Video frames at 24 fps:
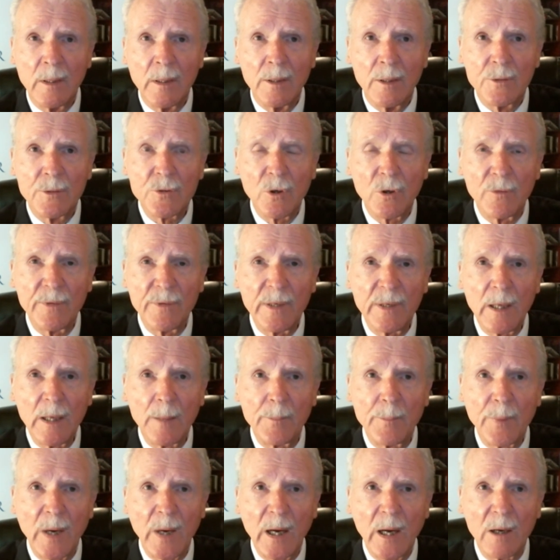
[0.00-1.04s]
Soviet
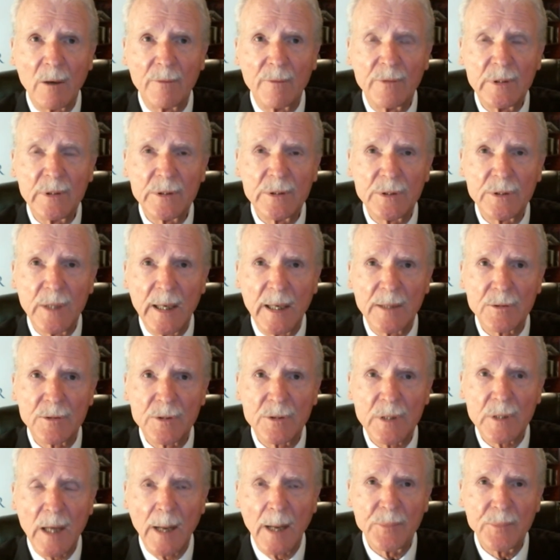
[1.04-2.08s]
Empire if he's not
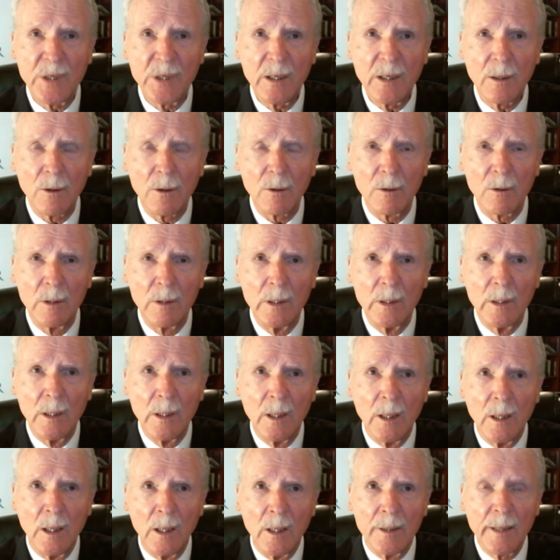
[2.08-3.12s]
stopped here.
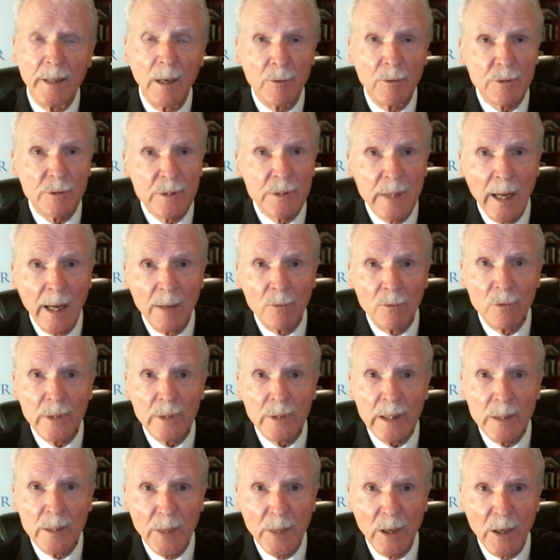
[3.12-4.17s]
Now, it's not
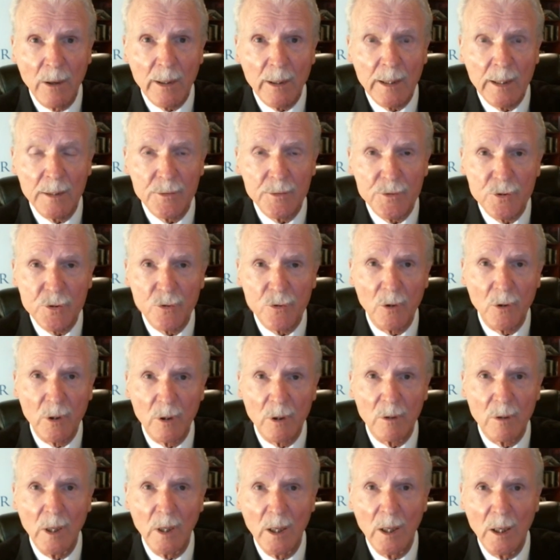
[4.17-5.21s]
only Americans
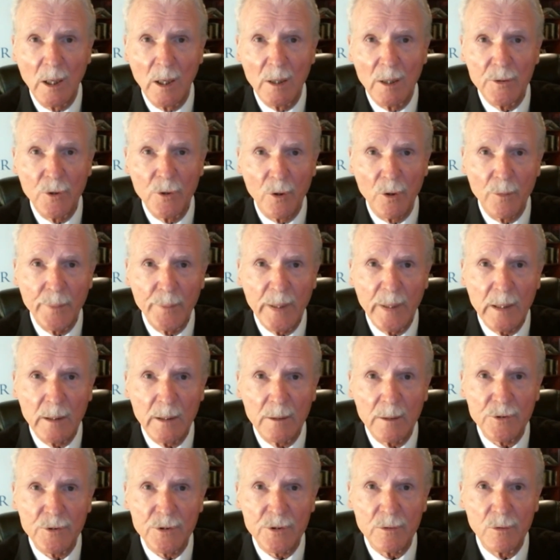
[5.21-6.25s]
or
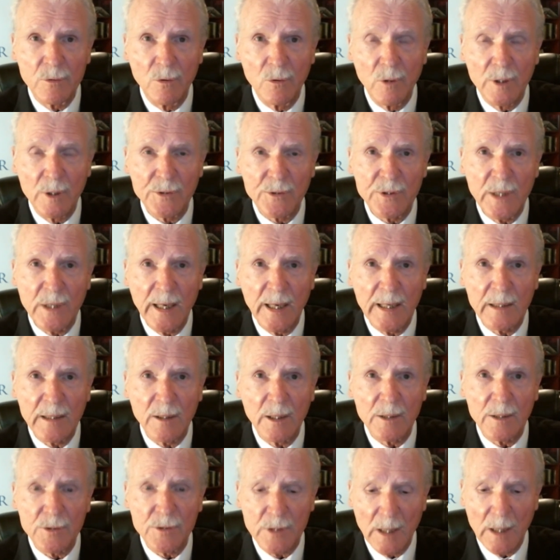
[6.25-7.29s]
Europeans who are saying
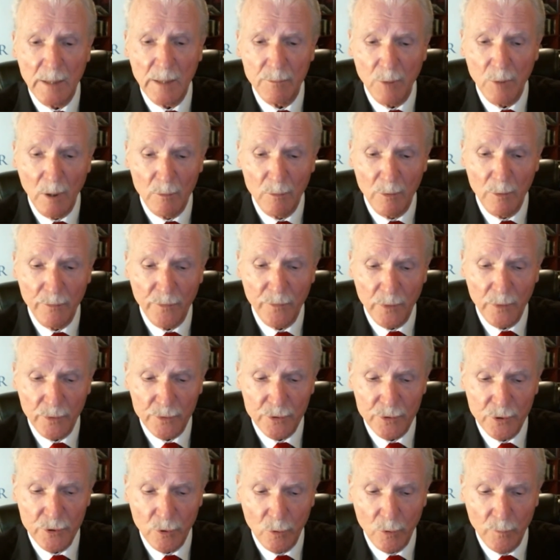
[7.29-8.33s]
this. I refer
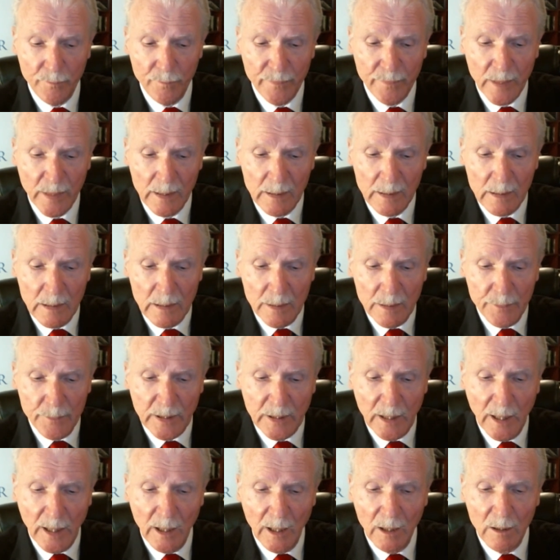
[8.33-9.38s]
to
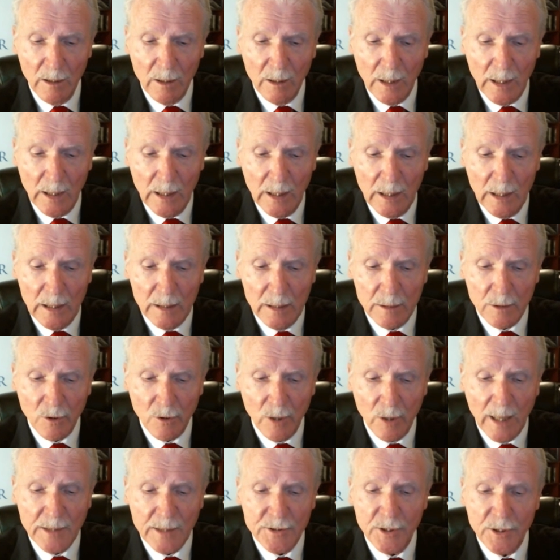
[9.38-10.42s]
Mikhail
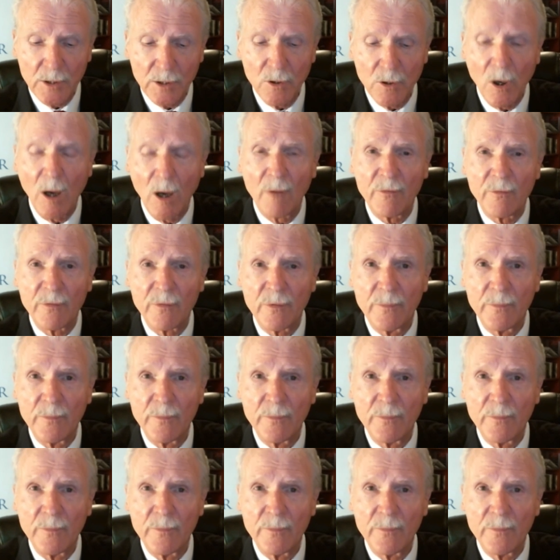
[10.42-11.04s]
Krasianov,